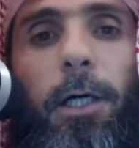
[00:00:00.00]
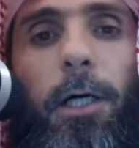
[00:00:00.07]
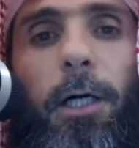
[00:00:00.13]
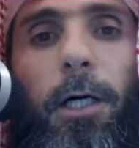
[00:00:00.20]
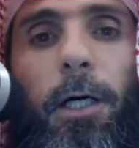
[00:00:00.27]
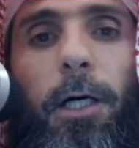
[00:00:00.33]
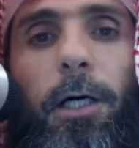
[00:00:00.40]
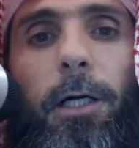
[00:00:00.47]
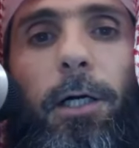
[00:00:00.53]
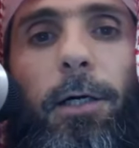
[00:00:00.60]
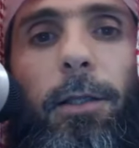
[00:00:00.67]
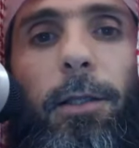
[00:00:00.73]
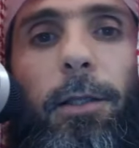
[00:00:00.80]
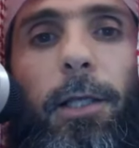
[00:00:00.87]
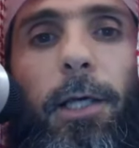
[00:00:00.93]

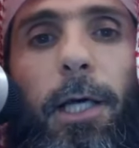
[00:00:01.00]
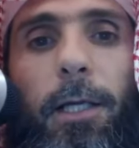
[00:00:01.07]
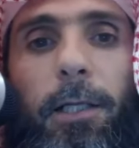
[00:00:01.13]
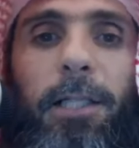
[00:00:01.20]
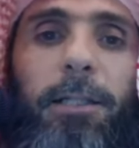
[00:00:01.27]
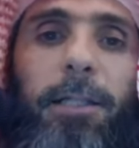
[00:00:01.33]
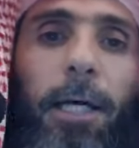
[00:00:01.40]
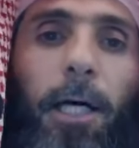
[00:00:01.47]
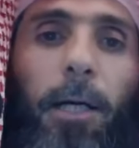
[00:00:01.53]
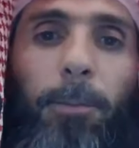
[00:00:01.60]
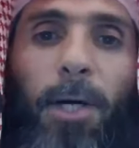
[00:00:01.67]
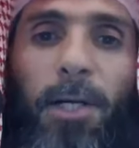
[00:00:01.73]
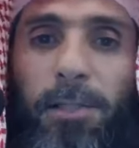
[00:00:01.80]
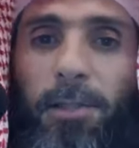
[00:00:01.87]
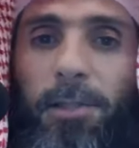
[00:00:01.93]
ridda,
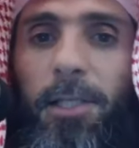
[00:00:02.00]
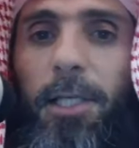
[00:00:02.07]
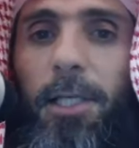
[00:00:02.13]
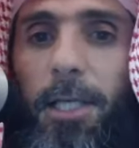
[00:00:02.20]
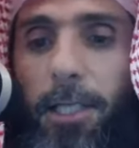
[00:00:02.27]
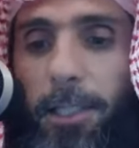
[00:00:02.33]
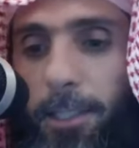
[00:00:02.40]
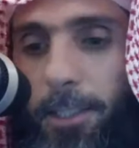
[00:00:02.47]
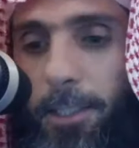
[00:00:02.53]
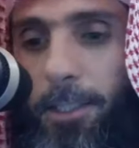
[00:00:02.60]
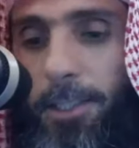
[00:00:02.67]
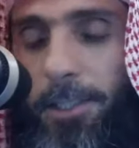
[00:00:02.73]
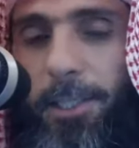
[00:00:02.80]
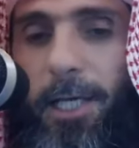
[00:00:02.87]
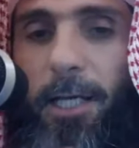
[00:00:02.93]
apostasy in
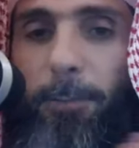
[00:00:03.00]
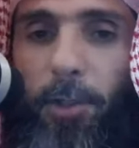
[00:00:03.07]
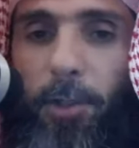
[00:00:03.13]
Islam,